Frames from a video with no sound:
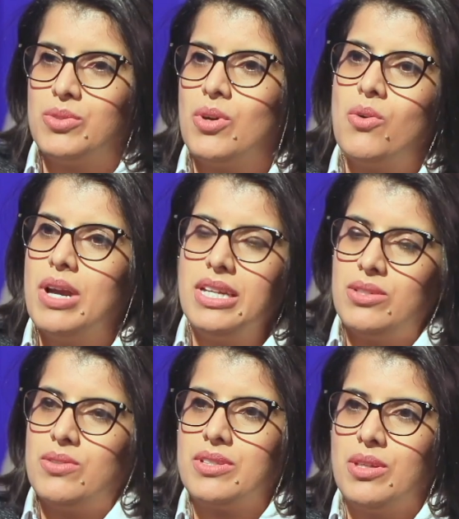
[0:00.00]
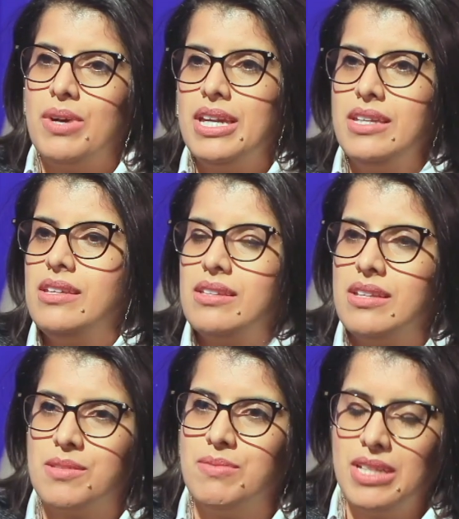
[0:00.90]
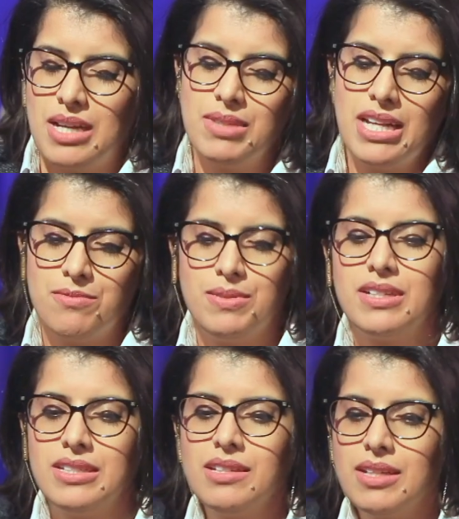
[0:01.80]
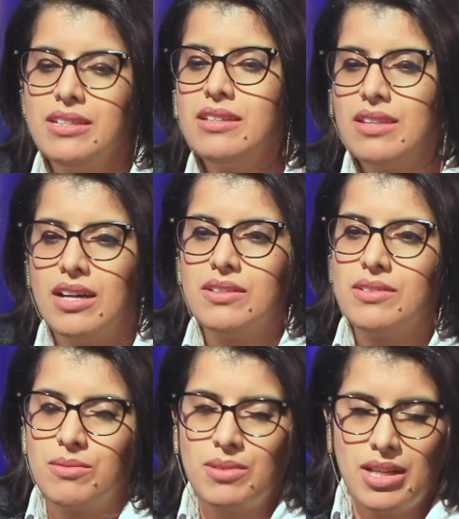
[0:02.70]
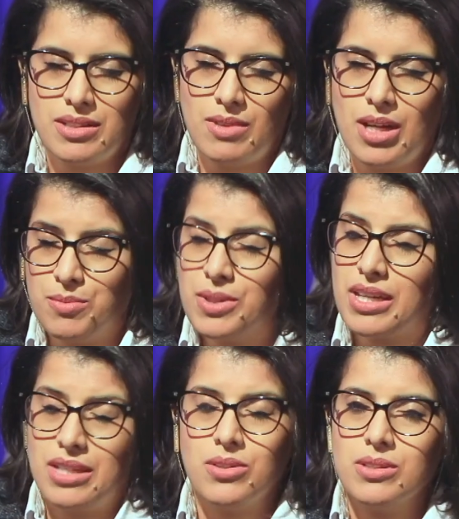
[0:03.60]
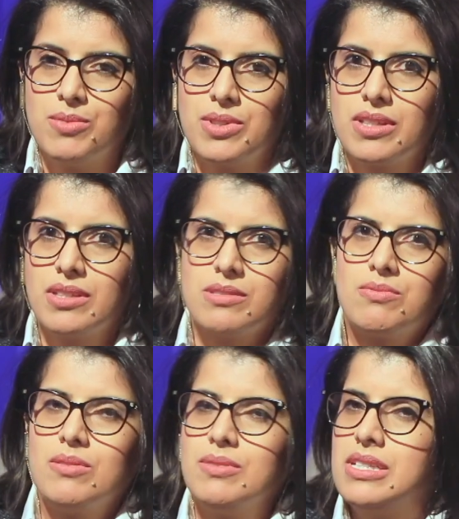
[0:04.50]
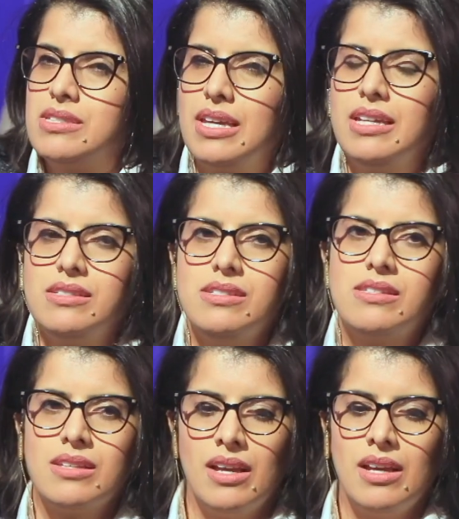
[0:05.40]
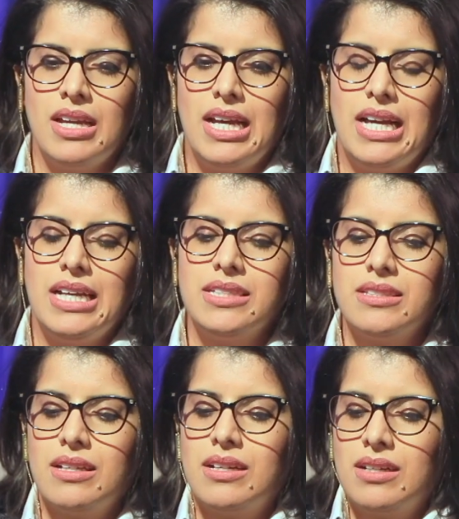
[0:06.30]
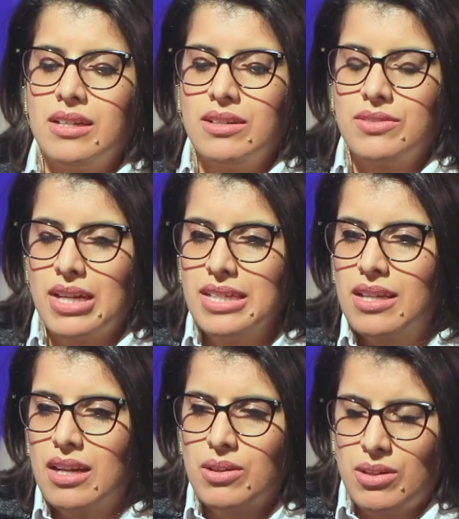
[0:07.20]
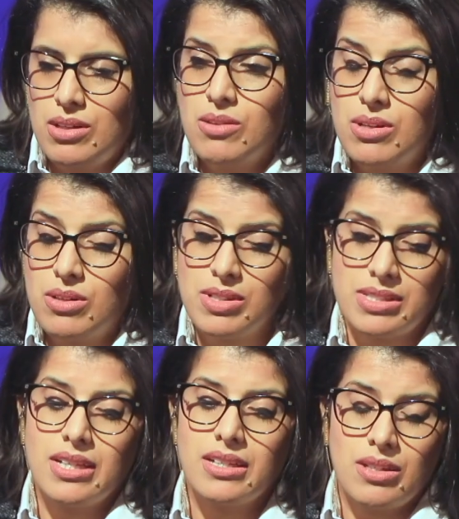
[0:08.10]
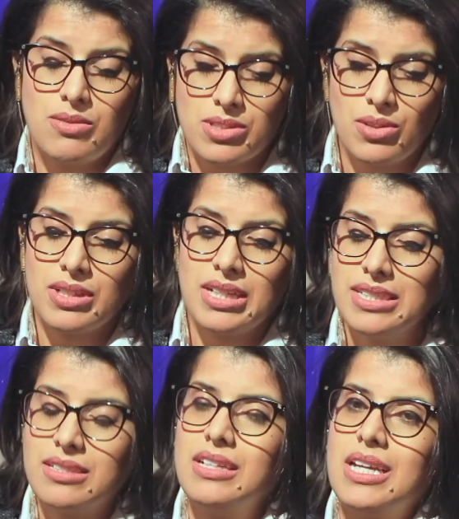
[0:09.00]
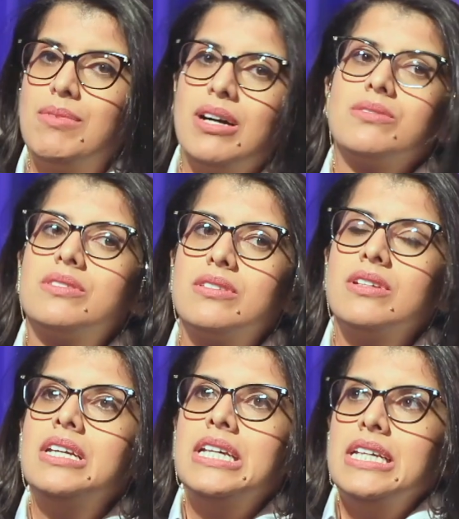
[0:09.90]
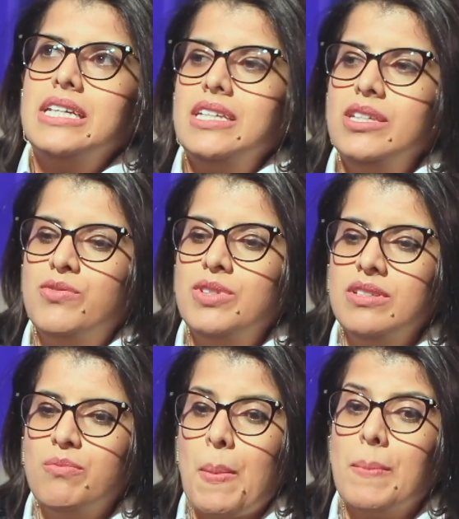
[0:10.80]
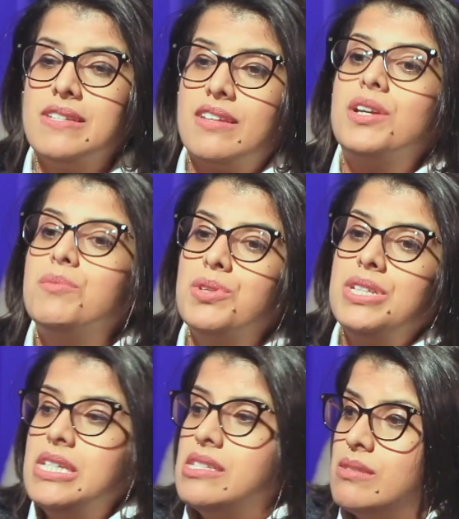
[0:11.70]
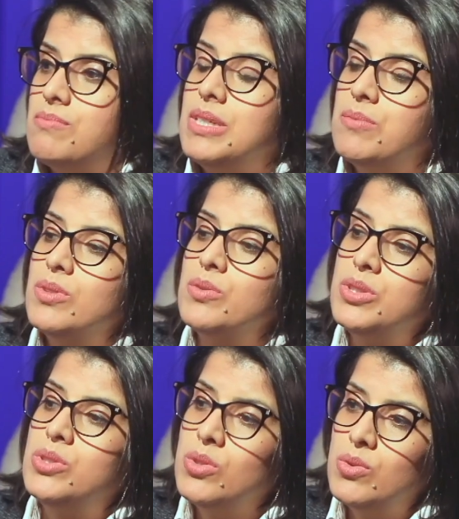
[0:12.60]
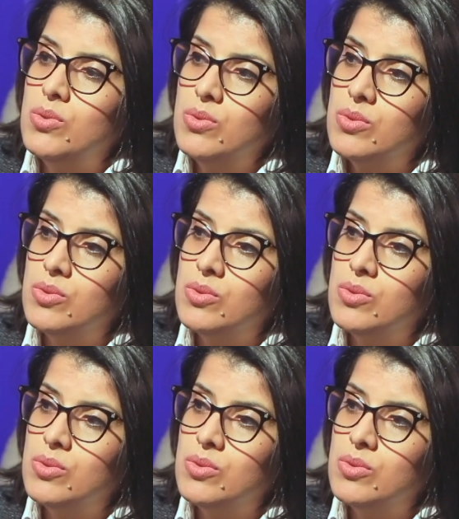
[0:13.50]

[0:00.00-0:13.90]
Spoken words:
Kuwait or the way it's been. I mean, I've been reading a book, an old book, it's probably in the 80s, and the writer who was talking literally about even the ceremonies people would do